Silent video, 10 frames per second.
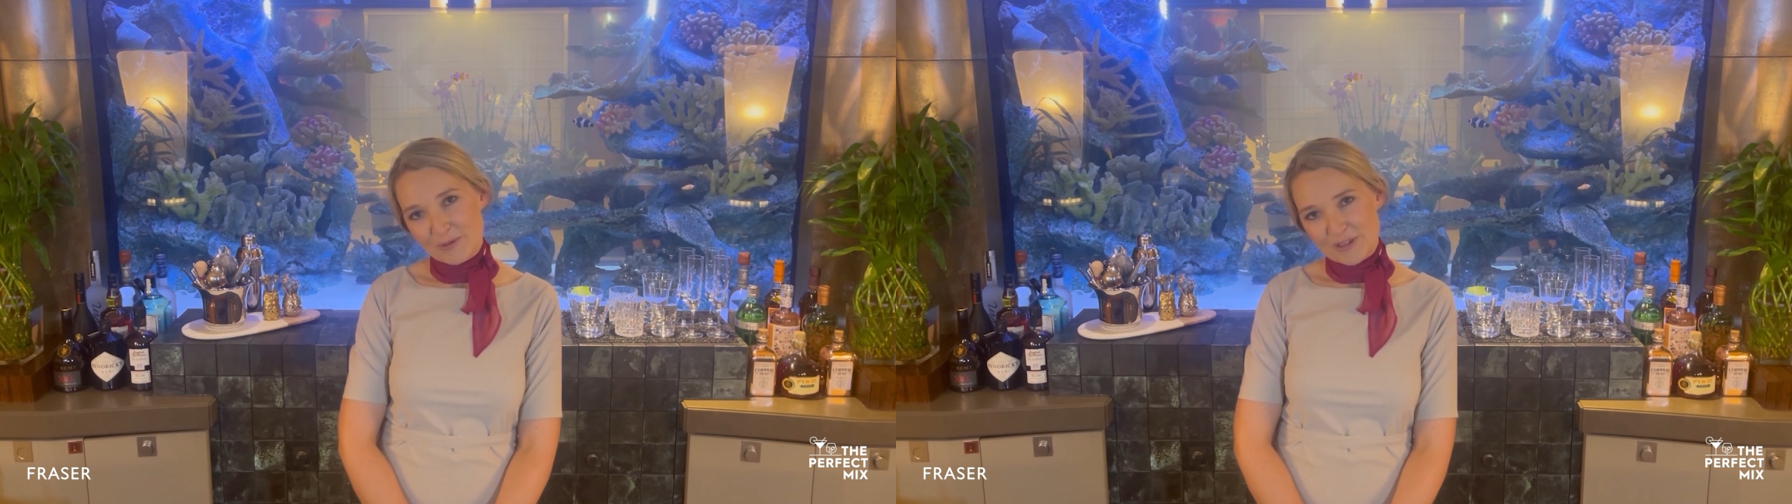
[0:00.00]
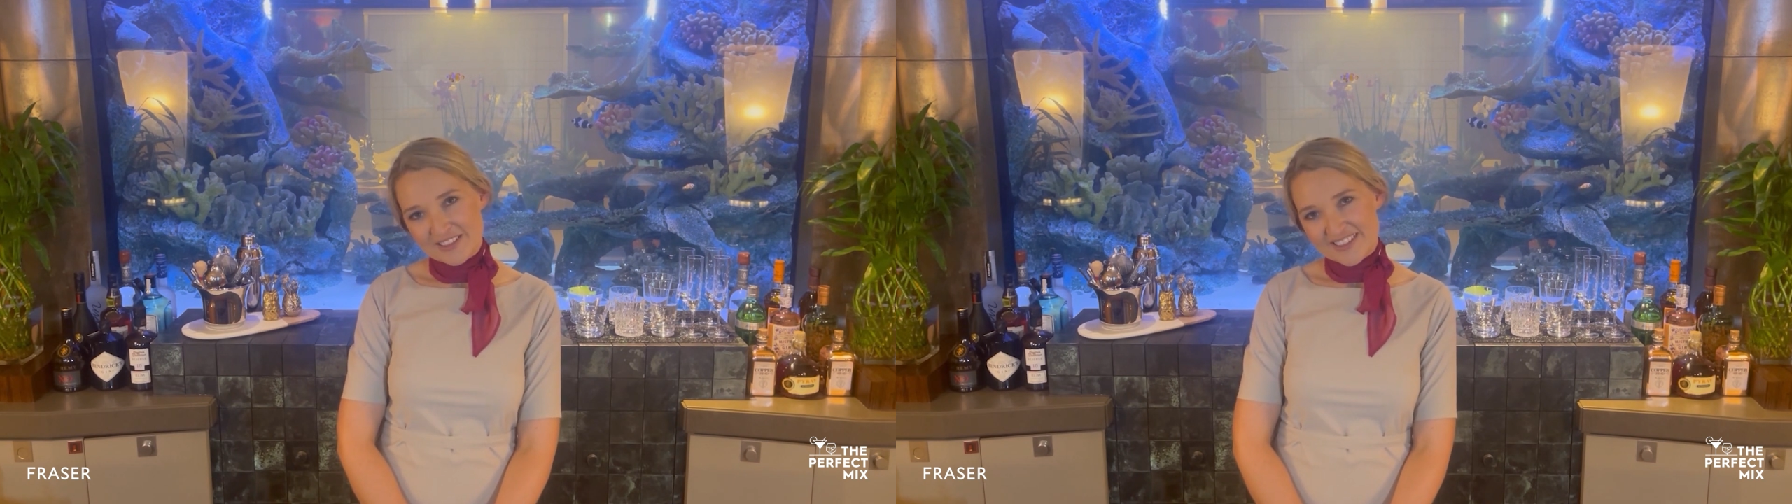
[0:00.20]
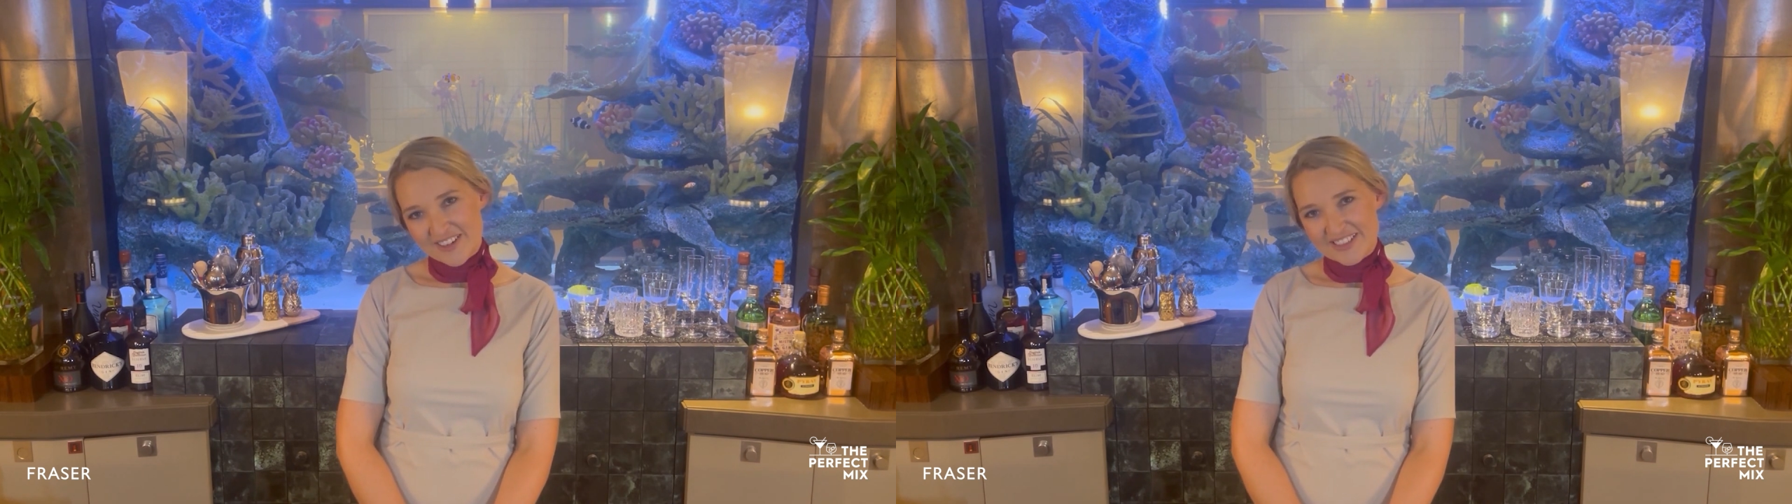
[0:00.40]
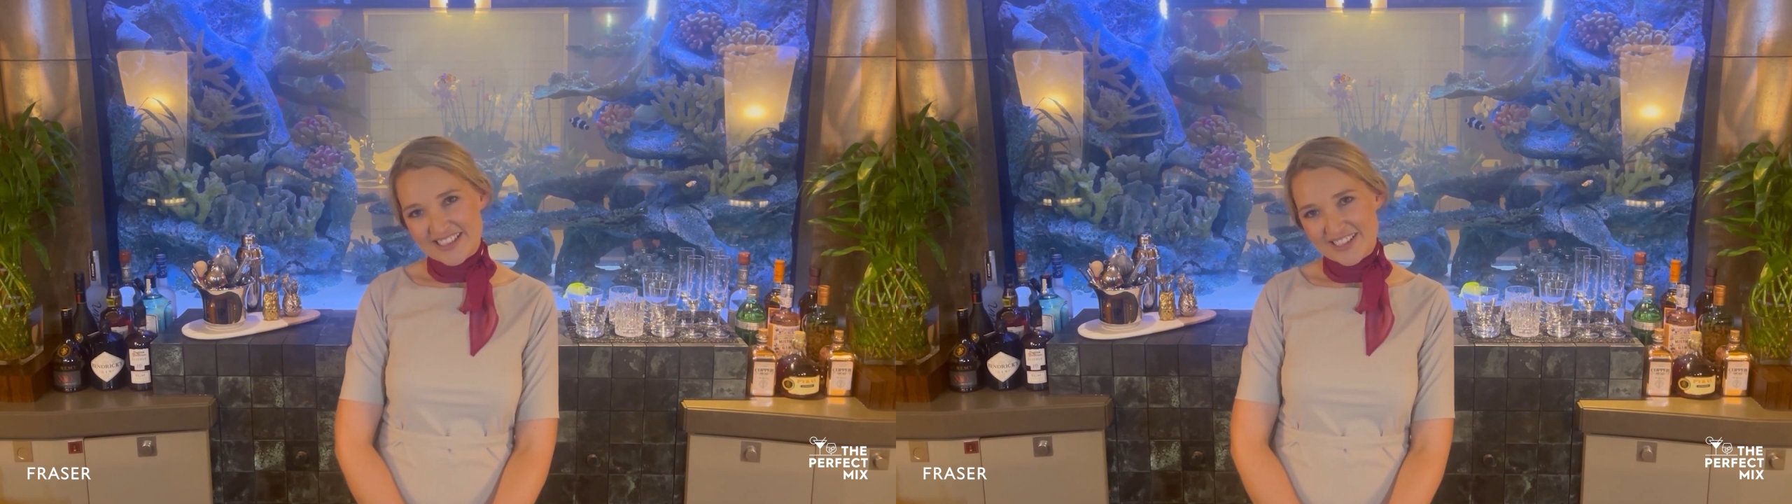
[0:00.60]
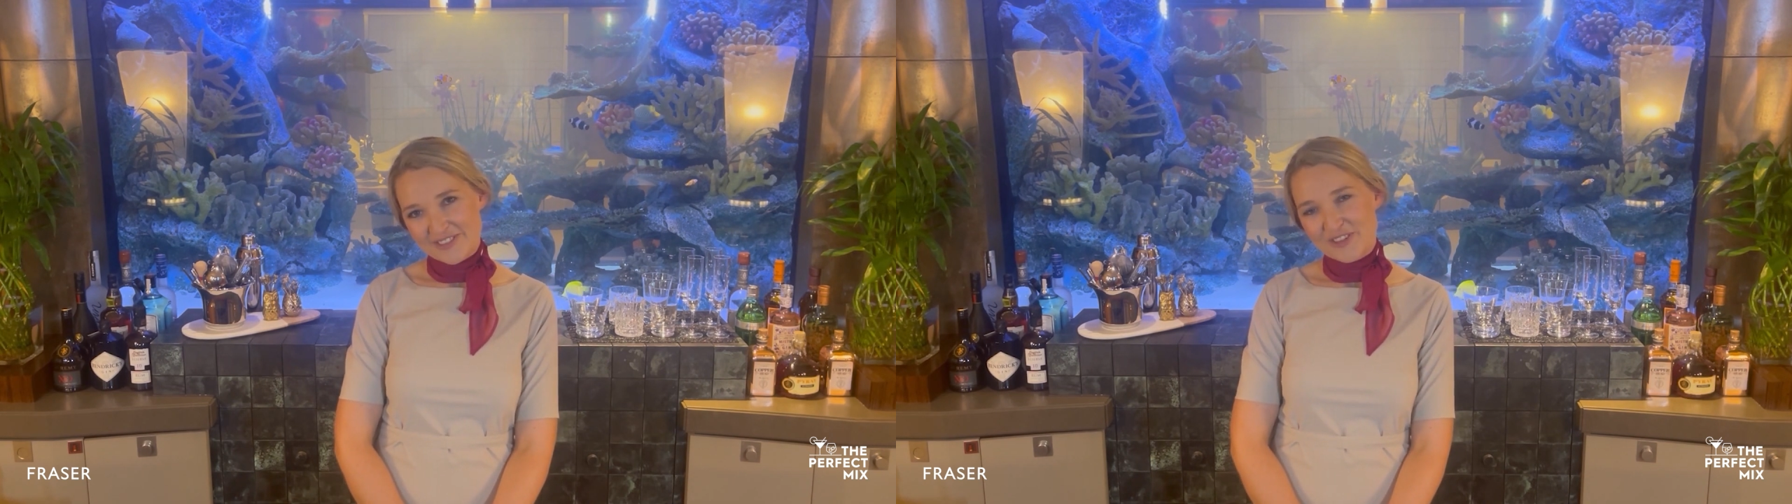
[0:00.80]
Wheels
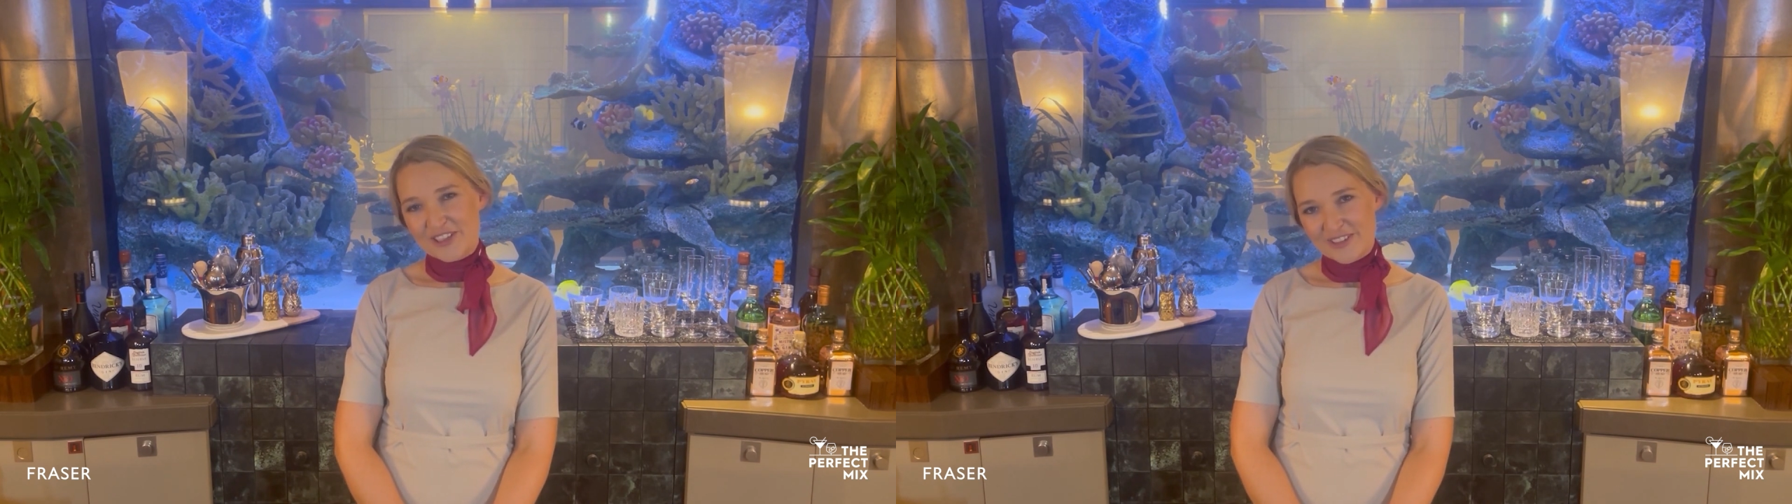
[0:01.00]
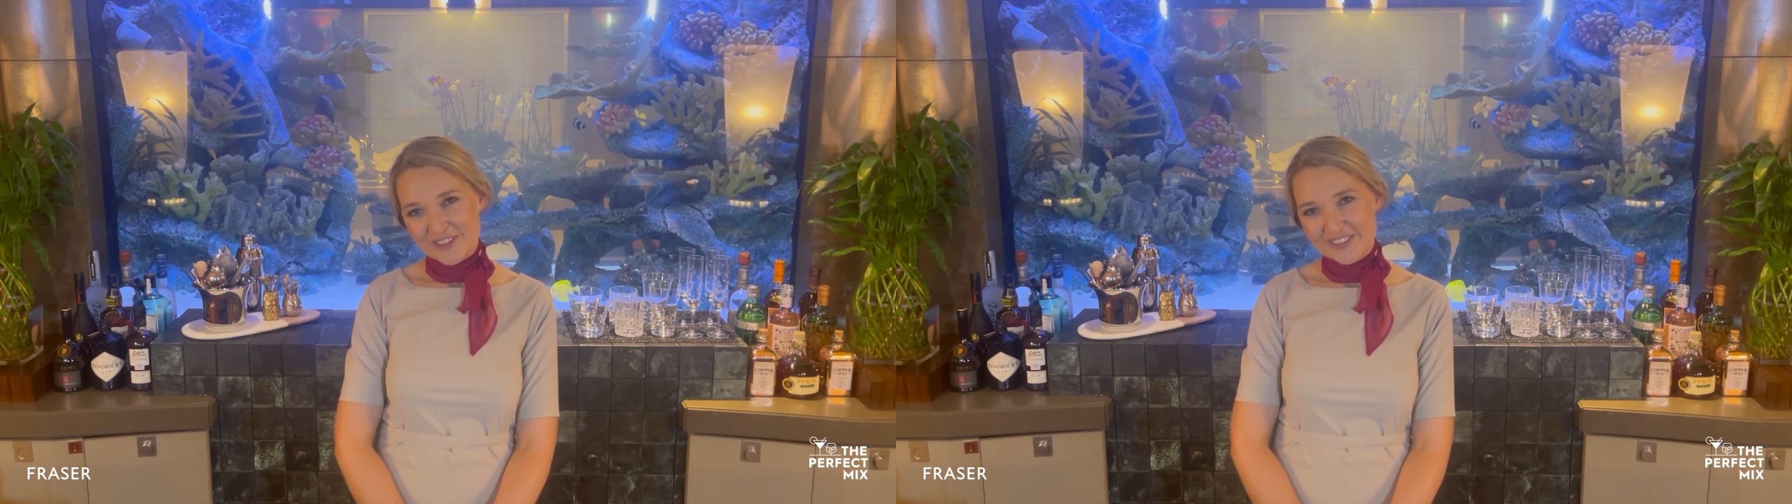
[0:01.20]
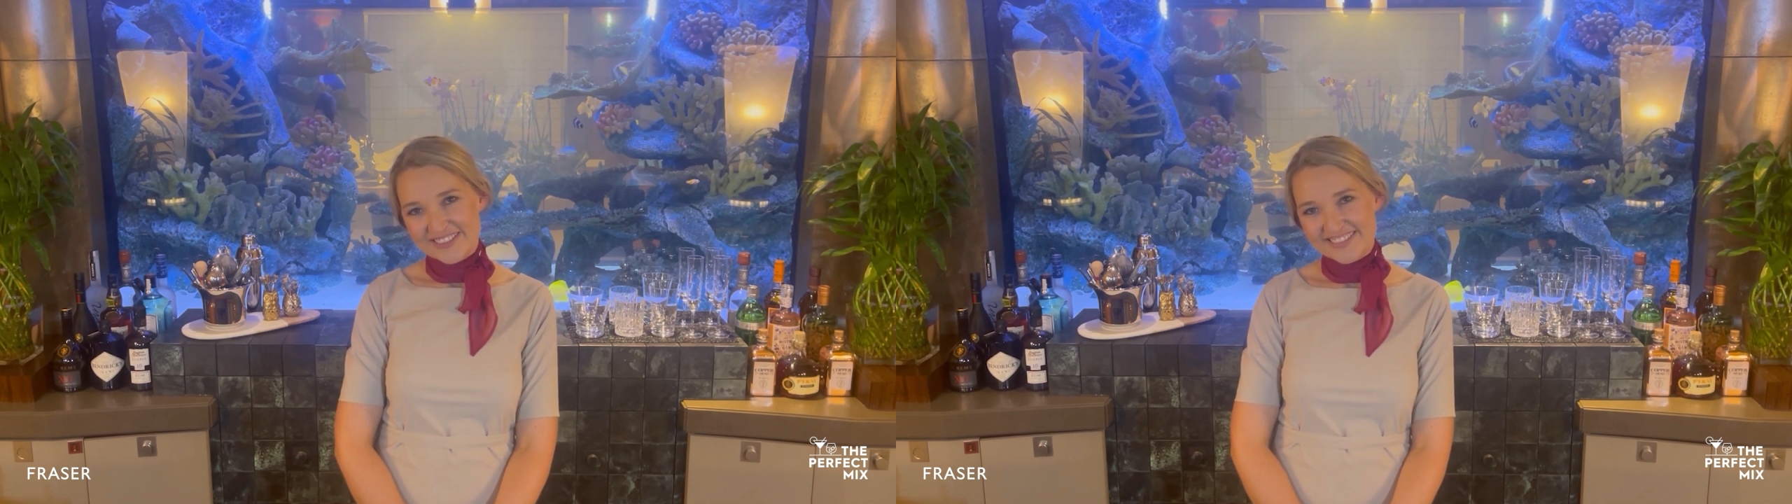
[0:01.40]
cocktail for you.